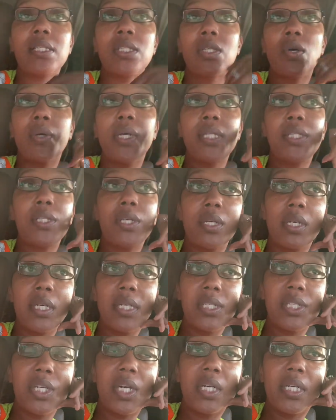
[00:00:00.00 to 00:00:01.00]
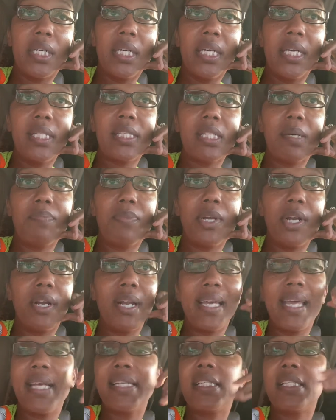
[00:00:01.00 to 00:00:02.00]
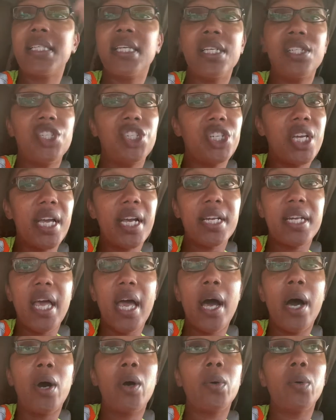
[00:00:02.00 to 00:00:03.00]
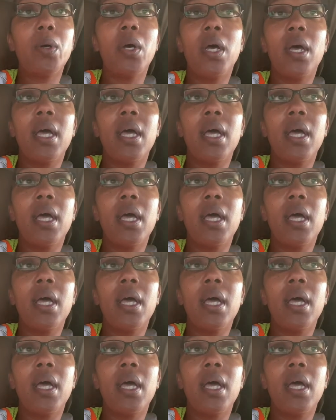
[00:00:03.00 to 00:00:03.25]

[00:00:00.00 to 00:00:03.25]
So he took his young kids up there, and I guess, to get checked out.